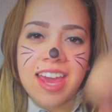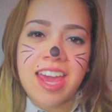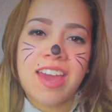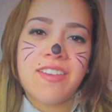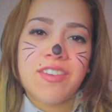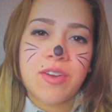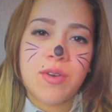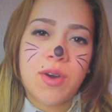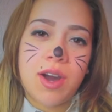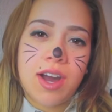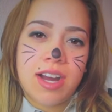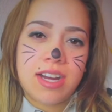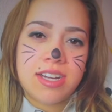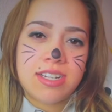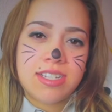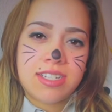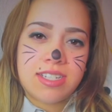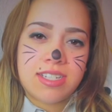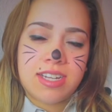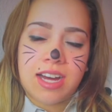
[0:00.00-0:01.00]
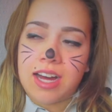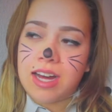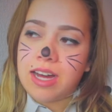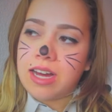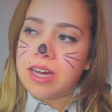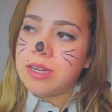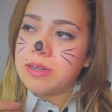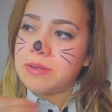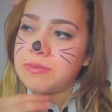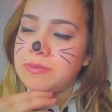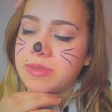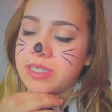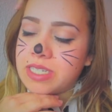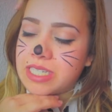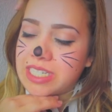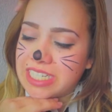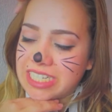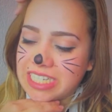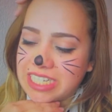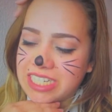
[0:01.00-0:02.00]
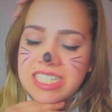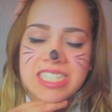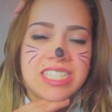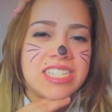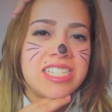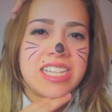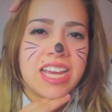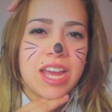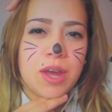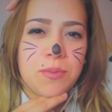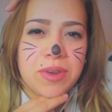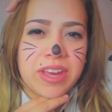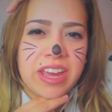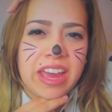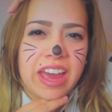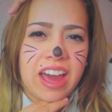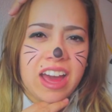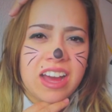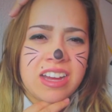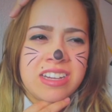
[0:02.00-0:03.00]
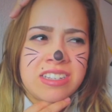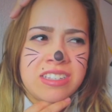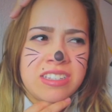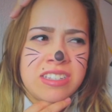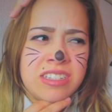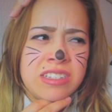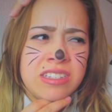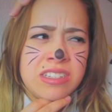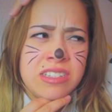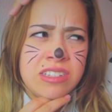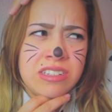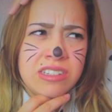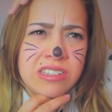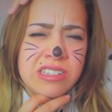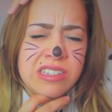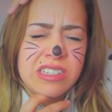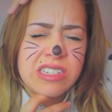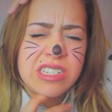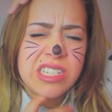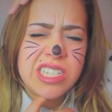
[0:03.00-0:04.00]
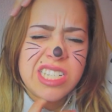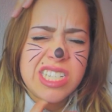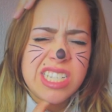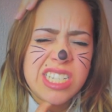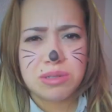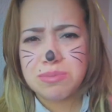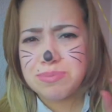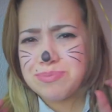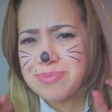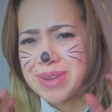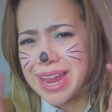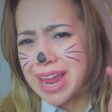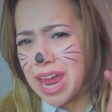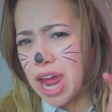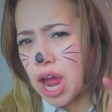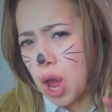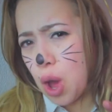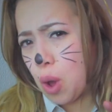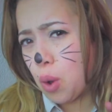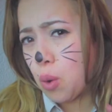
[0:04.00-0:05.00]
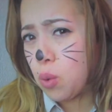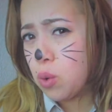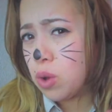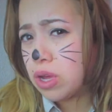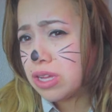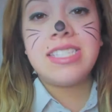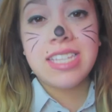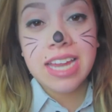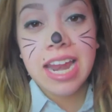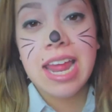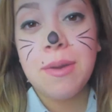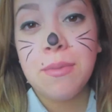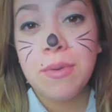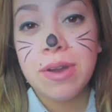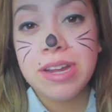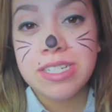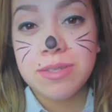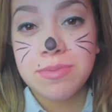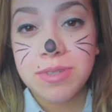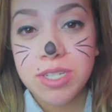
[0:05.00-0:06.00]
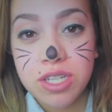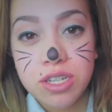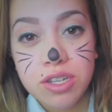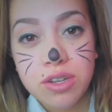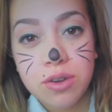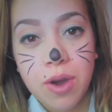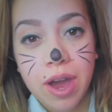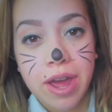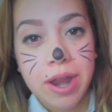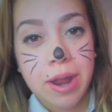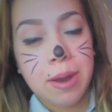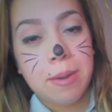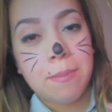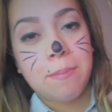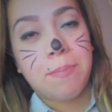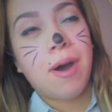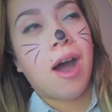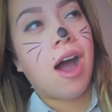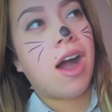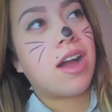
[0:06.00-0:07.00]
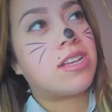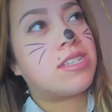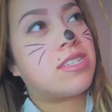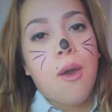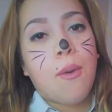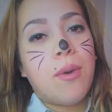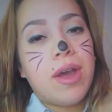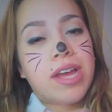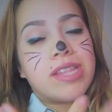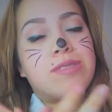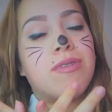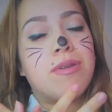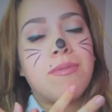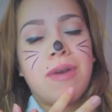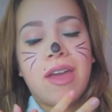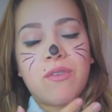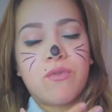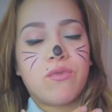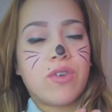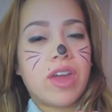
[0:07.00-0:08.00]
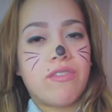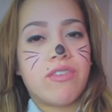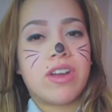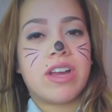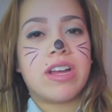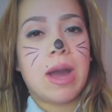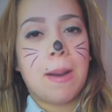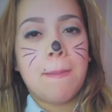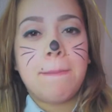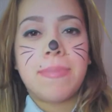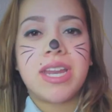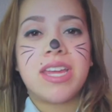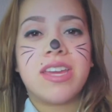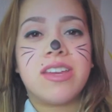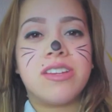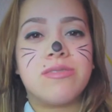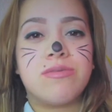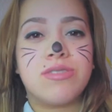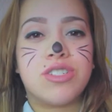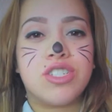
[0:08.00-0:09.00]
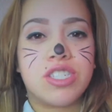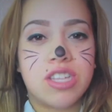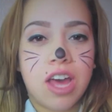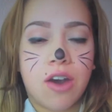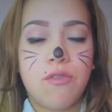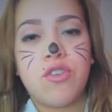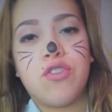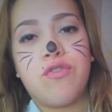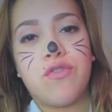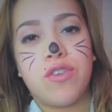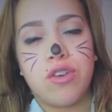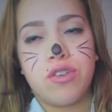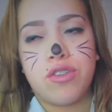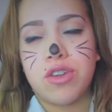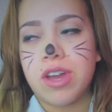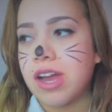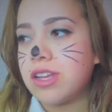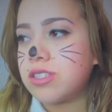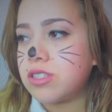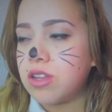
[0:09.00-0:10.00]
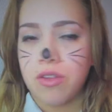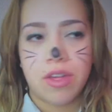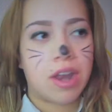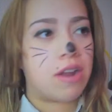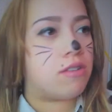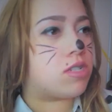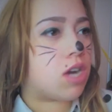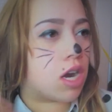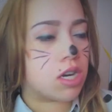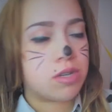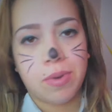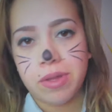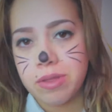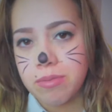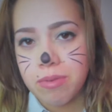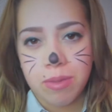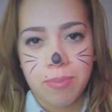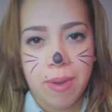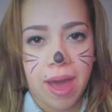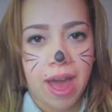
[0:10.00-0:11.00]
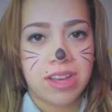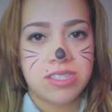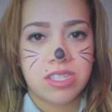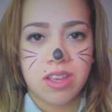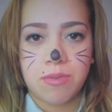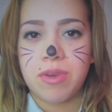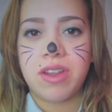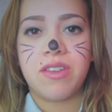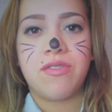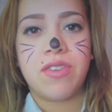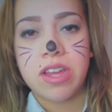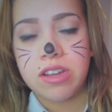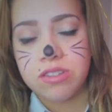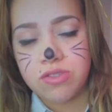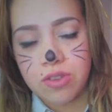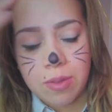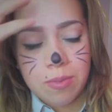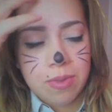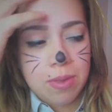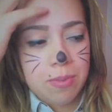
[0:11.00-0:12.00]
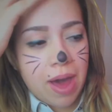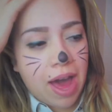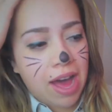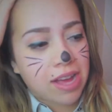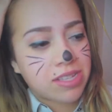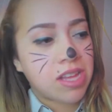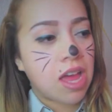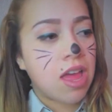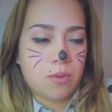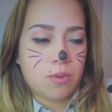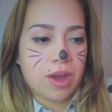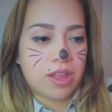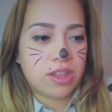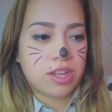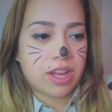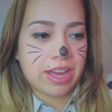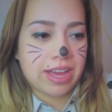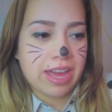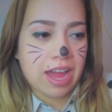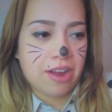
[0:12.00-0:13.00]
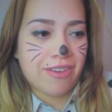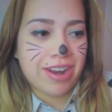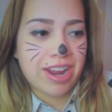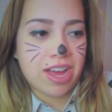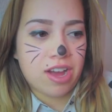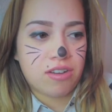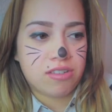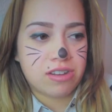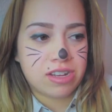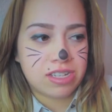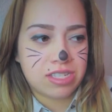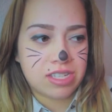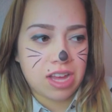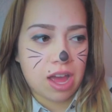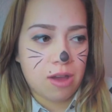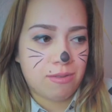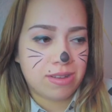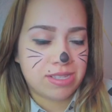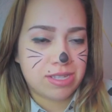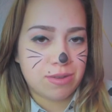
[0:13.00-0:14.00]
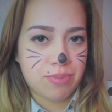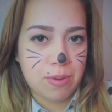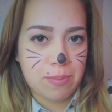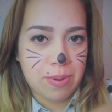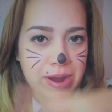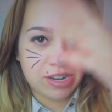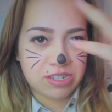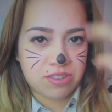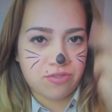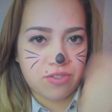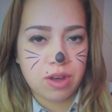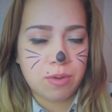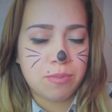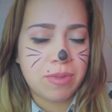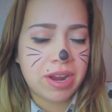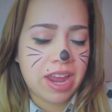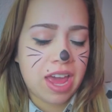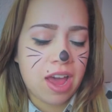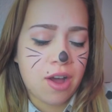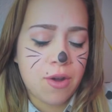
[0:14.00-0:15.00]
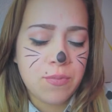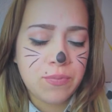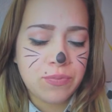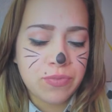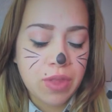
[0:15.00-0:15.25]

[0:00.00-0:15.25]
everyone. Today I'm a cat. Meow. Today I'm going to do an unboxing with one of my favorite companies, which is Love With Food. You guys know that I've talked about them in the past. I made videos for them in the past. Well, I look like a cat right now because I wasn't prepared to film right now.